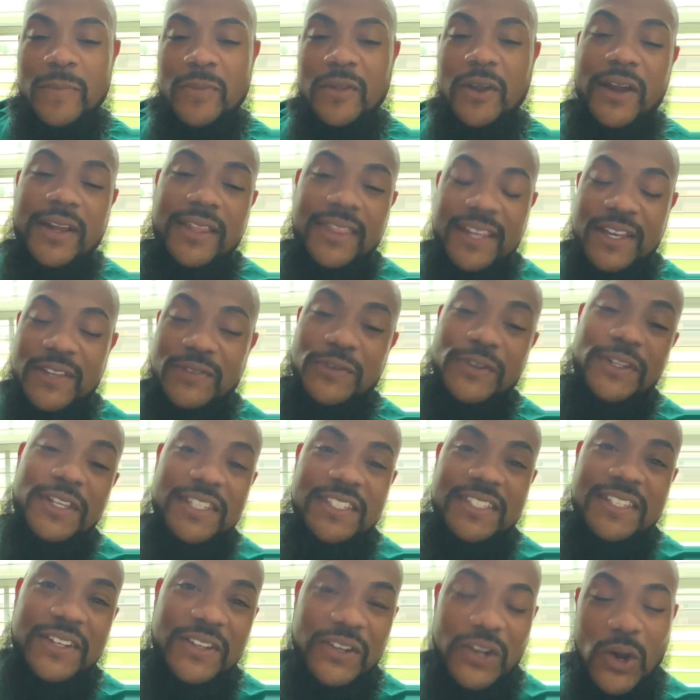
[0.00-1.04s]
All right. Thanks for
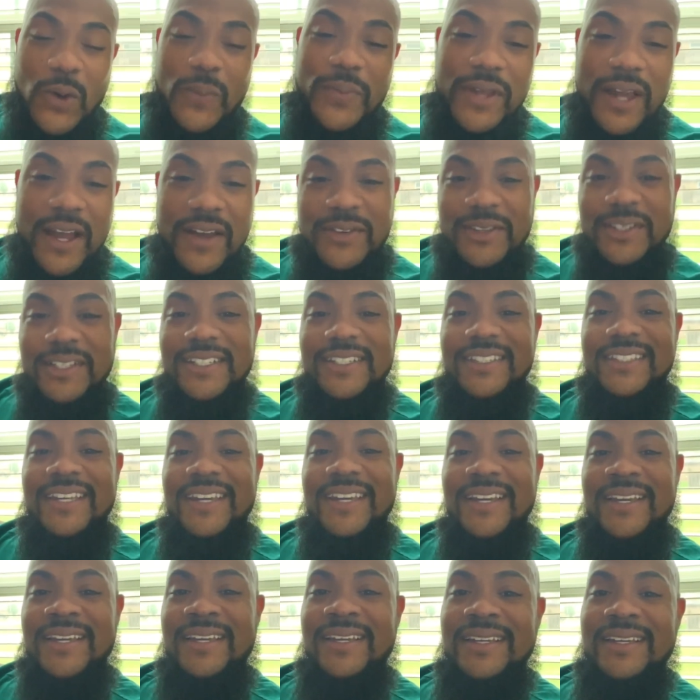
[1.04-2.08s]
listening. I hope y'all have a good
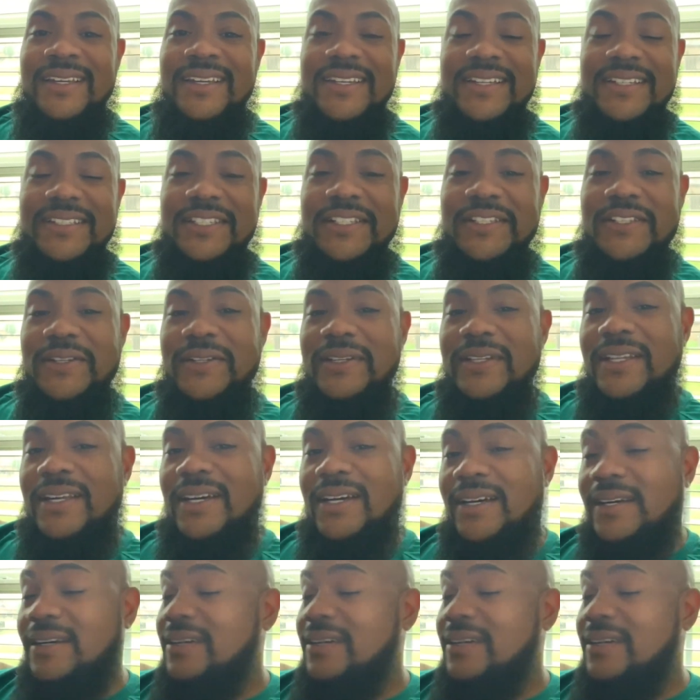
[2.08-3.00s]
day. That's a little,